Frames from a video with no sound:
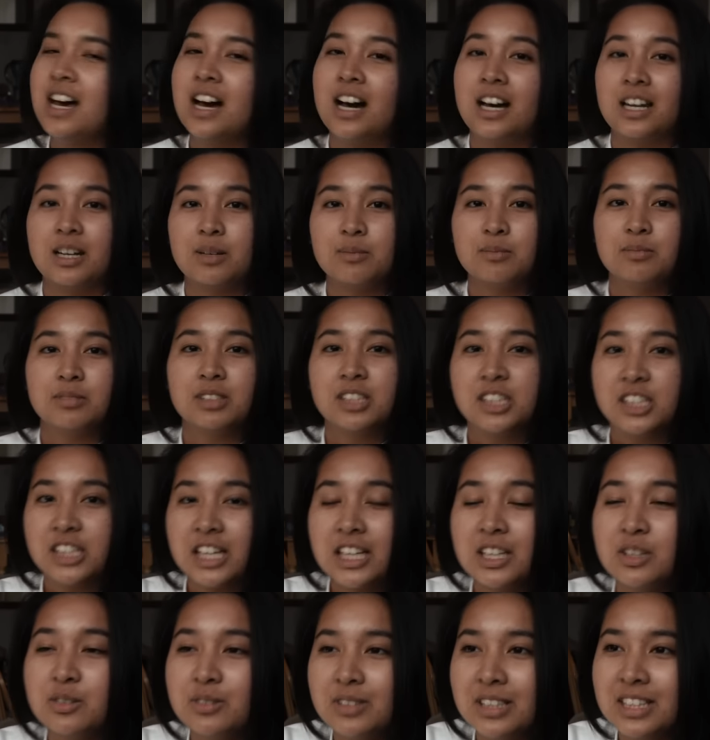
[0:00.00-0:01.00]
And I'm
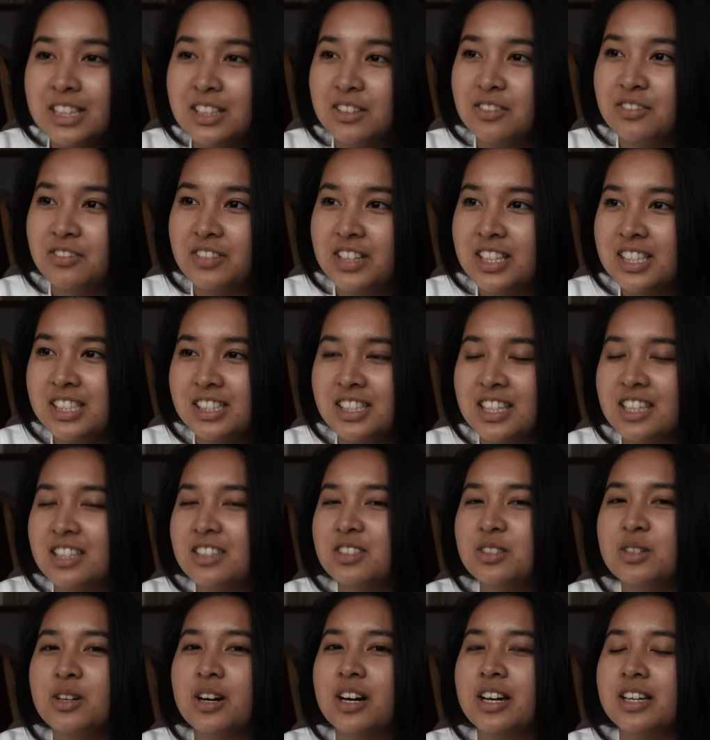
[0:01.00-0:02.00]
genuinely convinced that
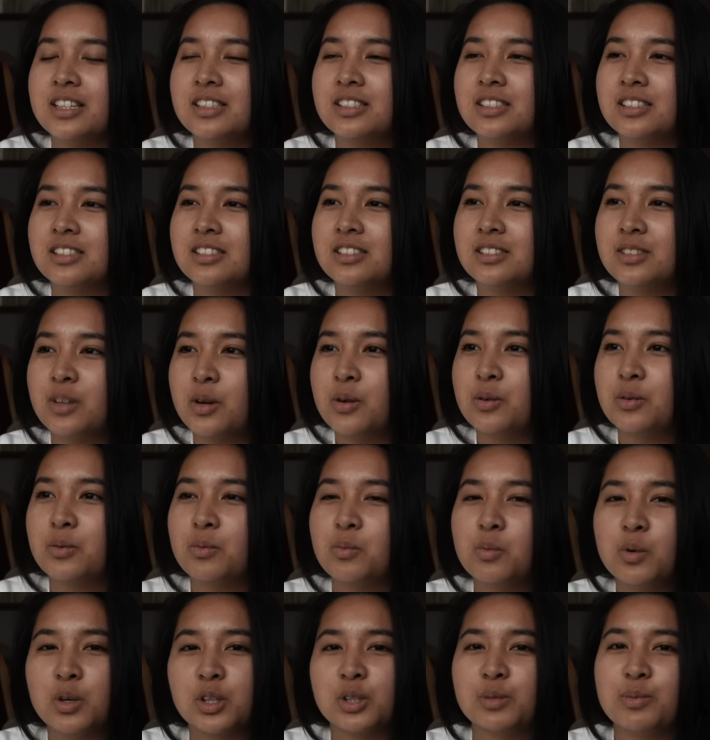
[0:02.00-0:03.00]
you guys
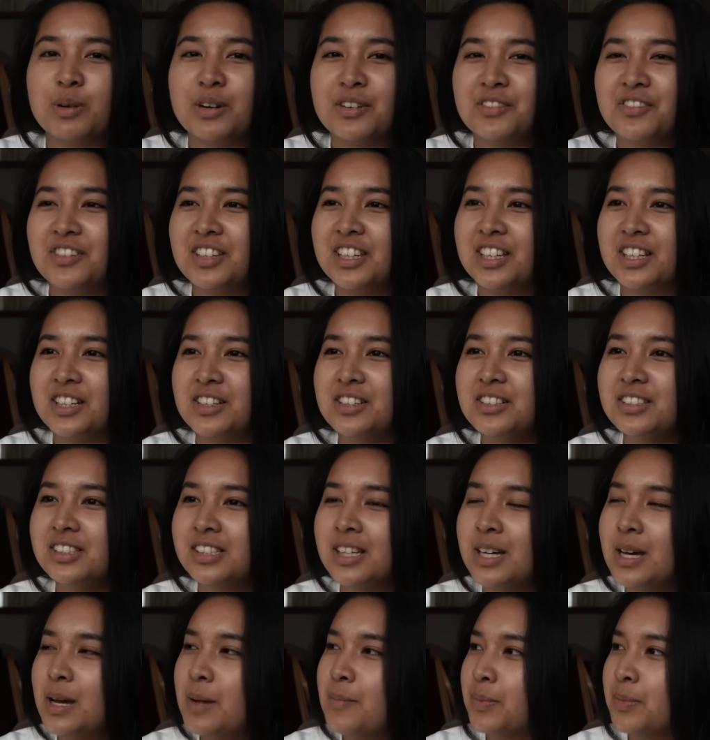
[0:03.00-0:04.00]
don't watch my videos,
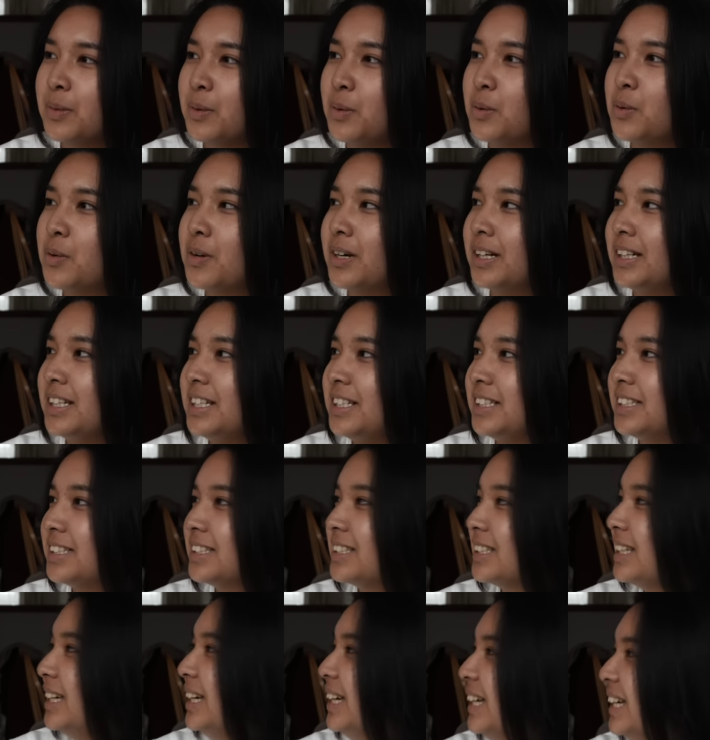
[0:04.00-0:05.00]
or at
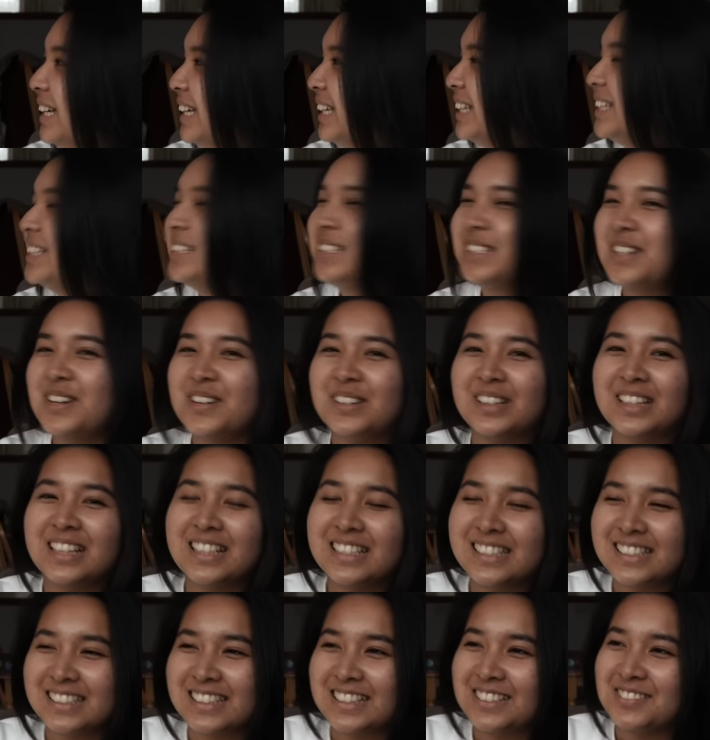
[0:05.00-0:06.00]
least you don't
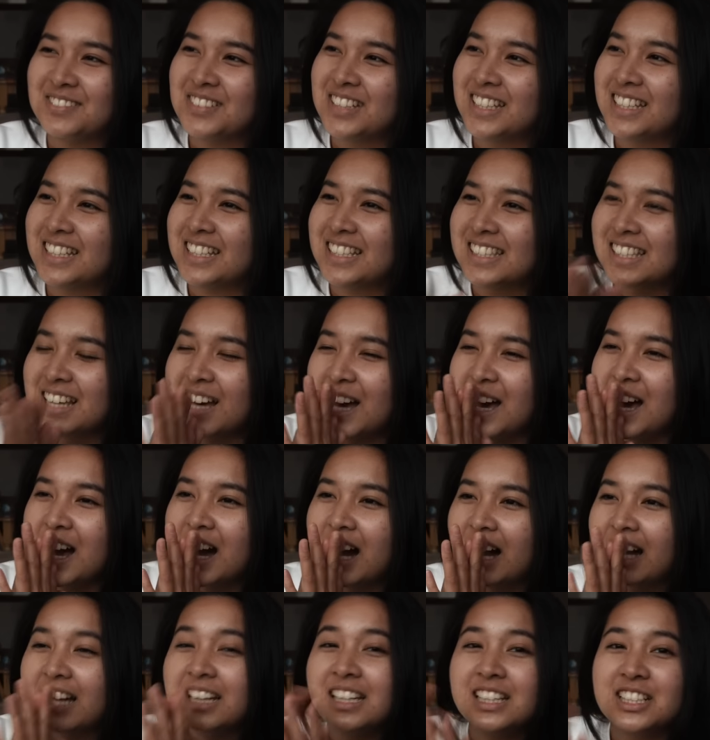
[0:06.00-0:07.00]
listen, because
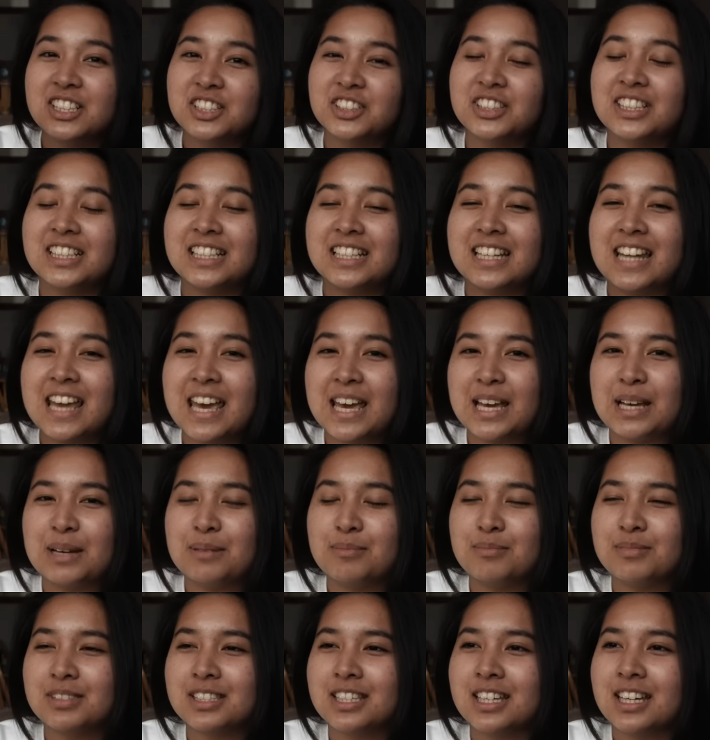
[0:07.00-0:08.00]
I literally
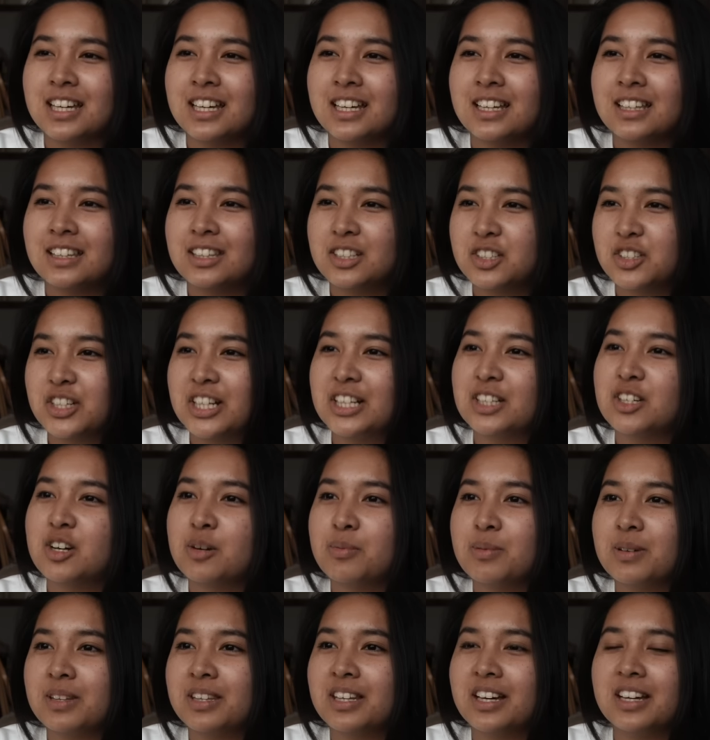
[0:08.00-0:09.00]
named the trade
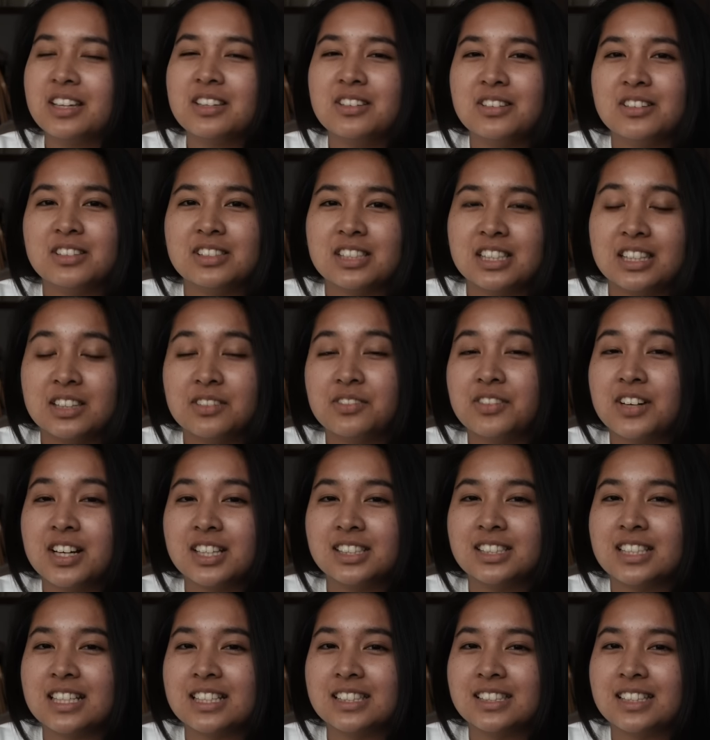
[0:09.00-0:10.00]
copier that I used in the
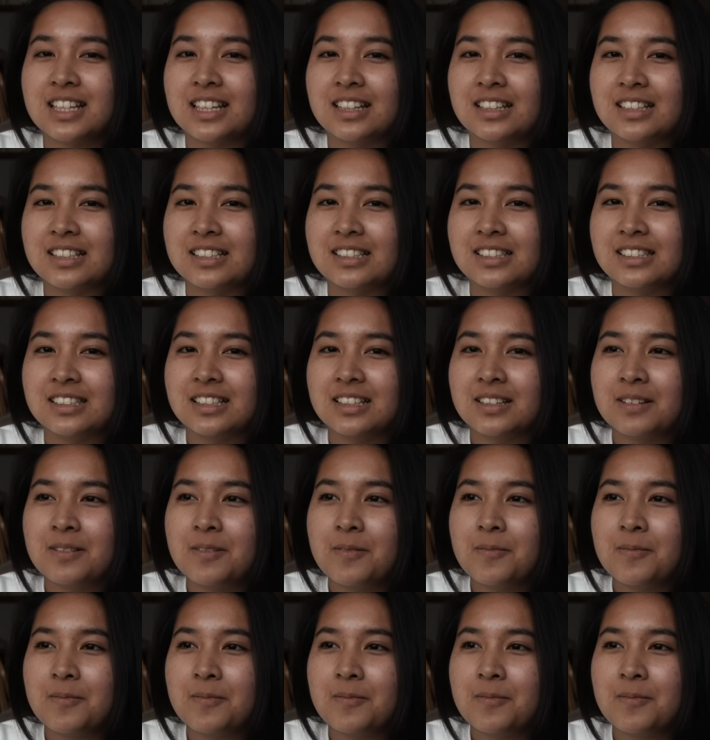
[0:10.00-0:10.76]
first 10 seconds.